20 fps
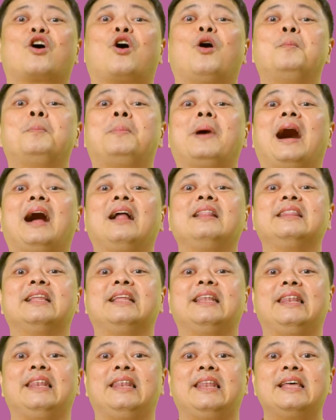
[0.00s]
Compile
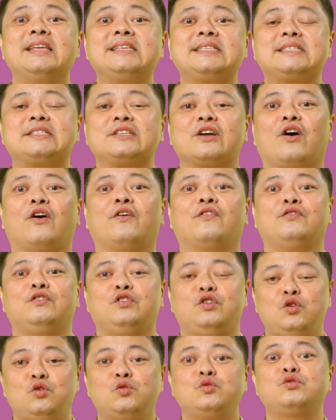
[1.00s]
a list of
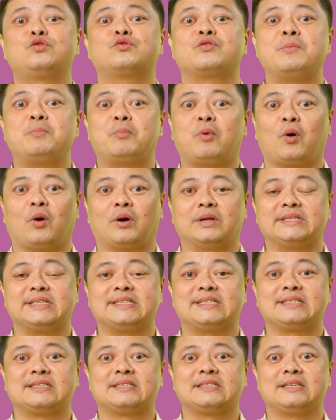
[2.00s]
news
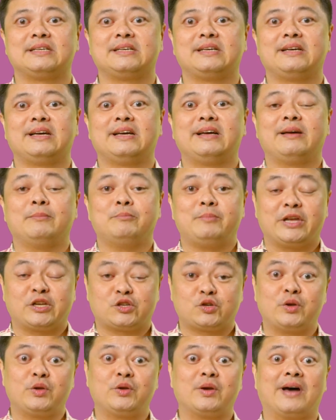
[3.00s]
reports. Make
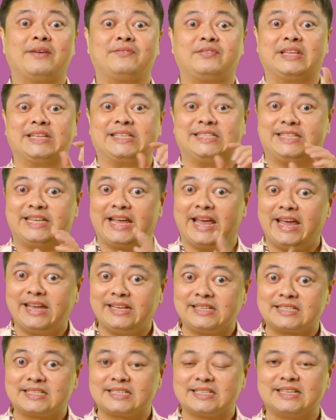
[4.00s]
sure you have the
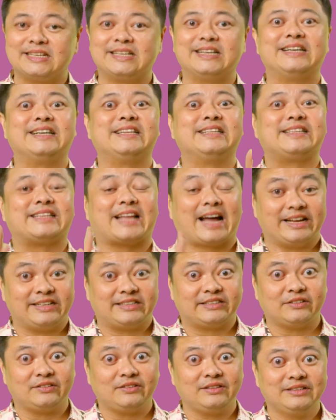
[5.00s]
date,
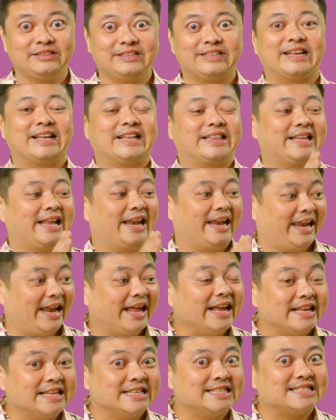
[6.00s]
title, the
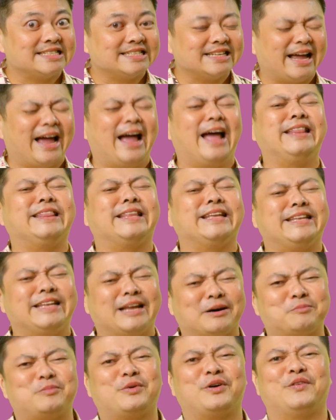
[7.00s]
links, and the
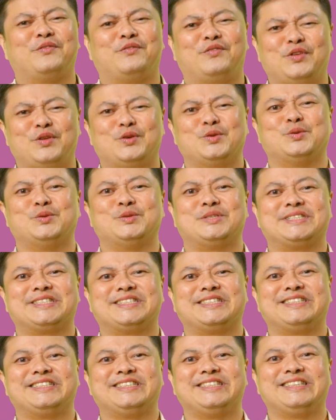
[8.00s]
number of
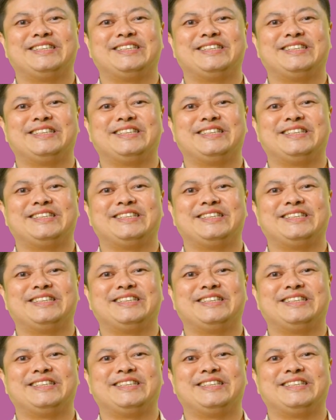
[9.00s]
views.